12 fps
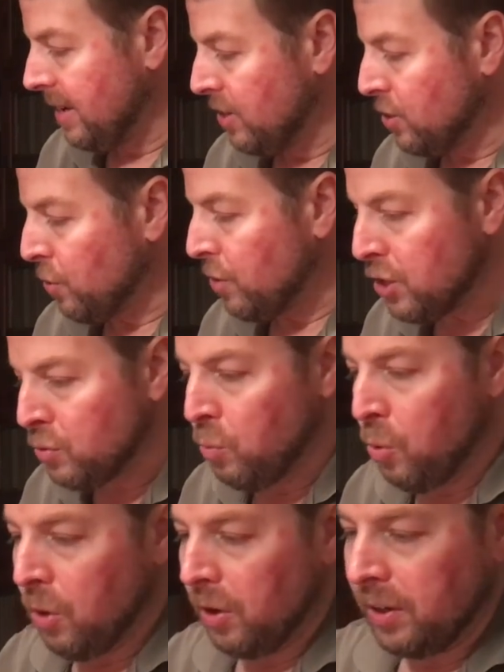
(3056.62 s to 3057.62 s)
So this
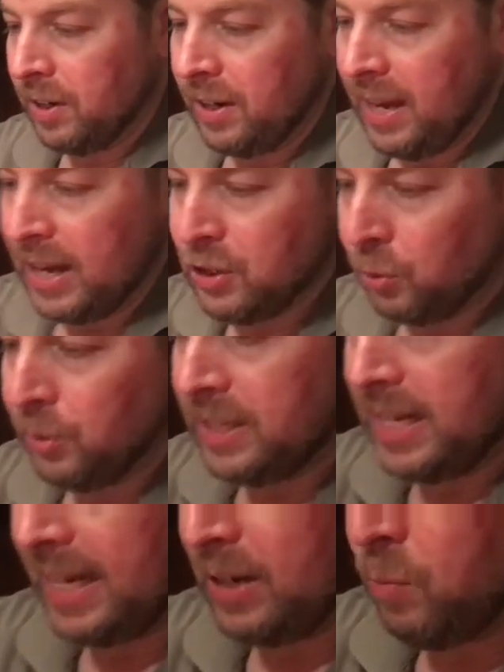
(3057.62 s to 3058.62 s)
Warg has only
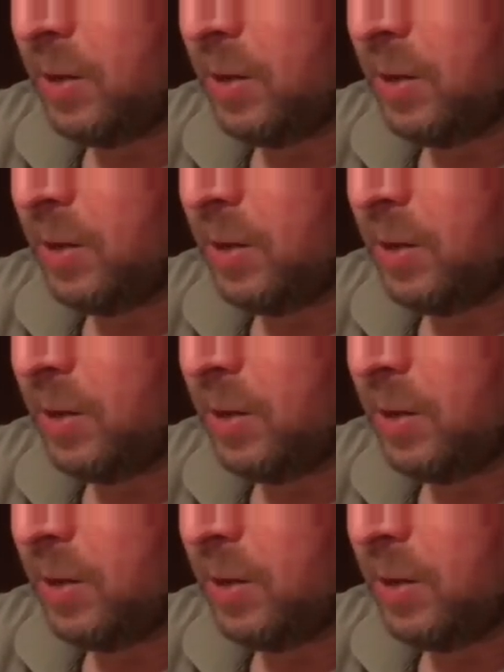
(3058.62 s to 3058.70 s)
taken